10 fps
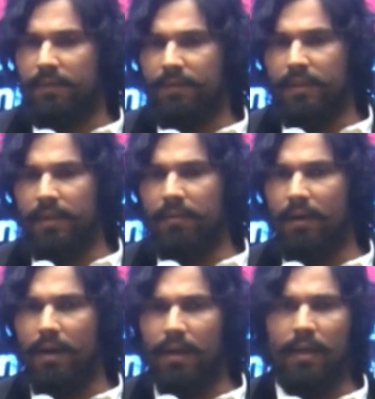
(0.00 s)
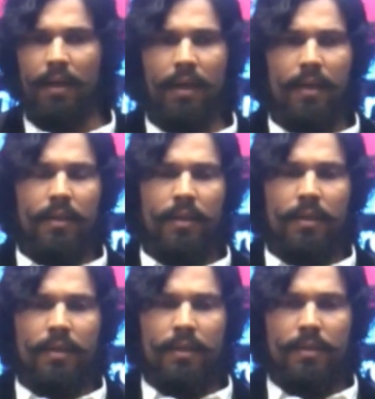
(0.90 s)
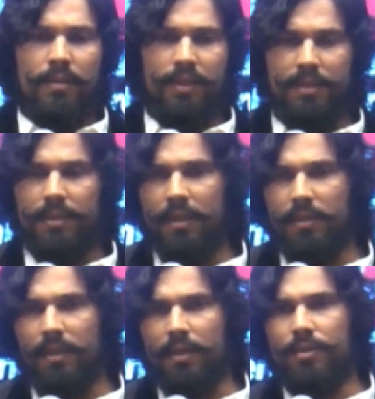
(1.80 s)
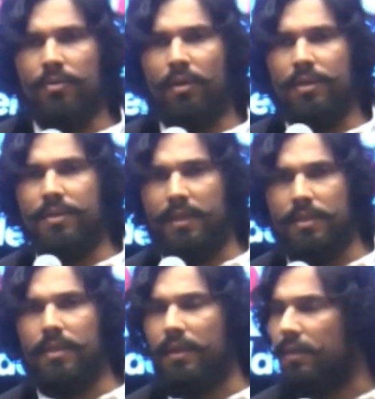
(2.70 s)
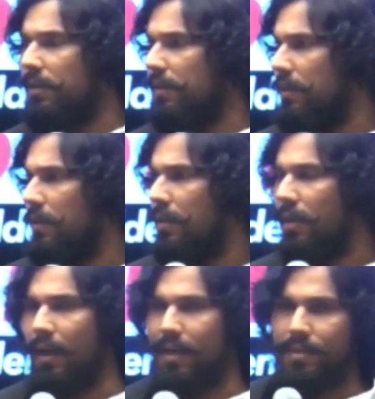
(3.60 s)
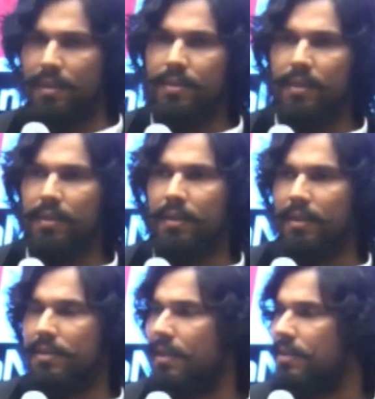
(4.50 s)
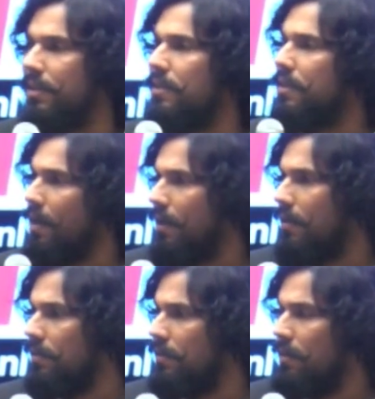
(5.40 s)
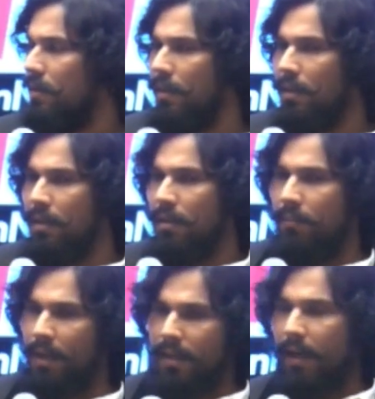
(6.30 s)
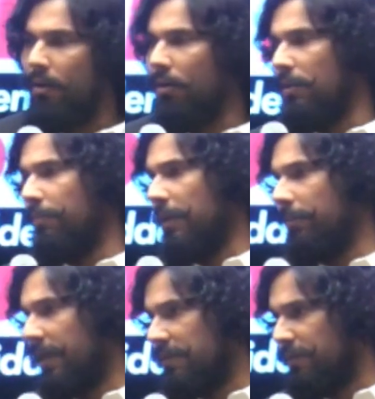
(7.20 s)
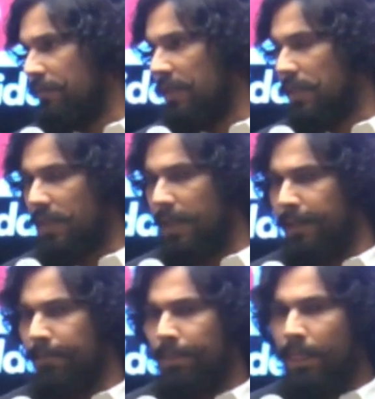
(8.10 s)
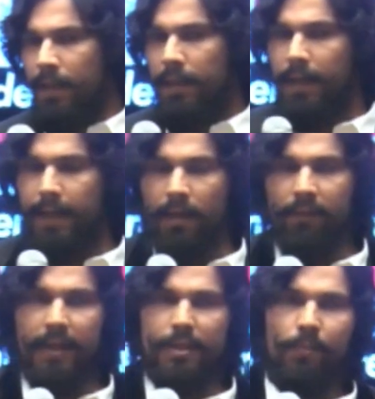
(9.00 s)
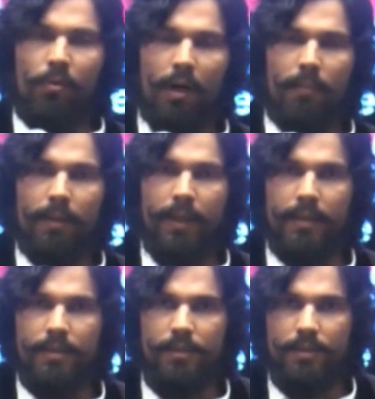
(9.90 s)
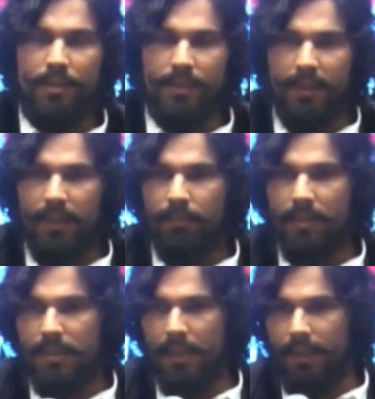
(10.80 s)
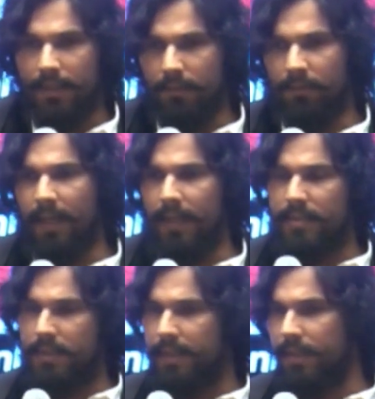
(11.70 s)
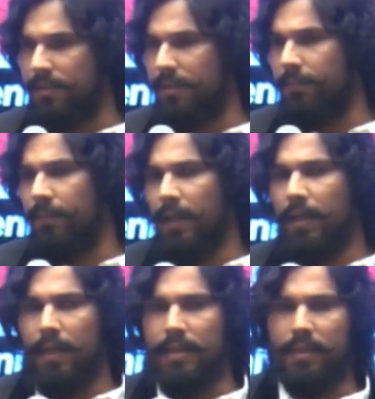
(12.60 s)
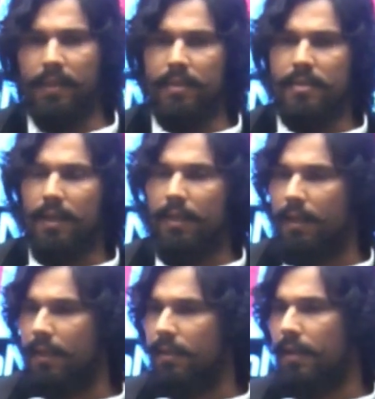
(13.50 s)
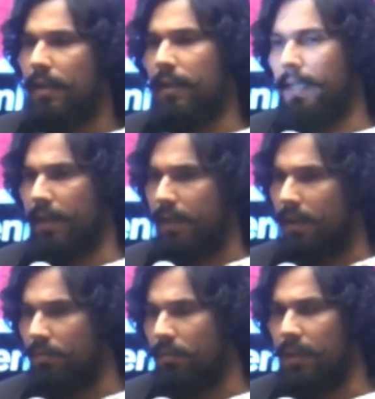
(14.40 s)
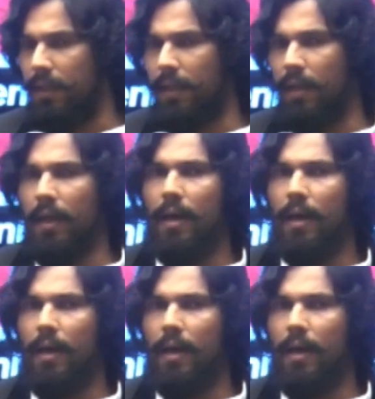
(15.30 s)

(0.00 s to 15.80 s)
everything. Our Sanskriti is not Sanskrit. Our Sanskriti is our sanskar. But I got the brickbats from this side. Then again, when I spoke up against Sanjalila Bhansali, the violence against him, I said, Hinsa galat hai, gair kanuni hai,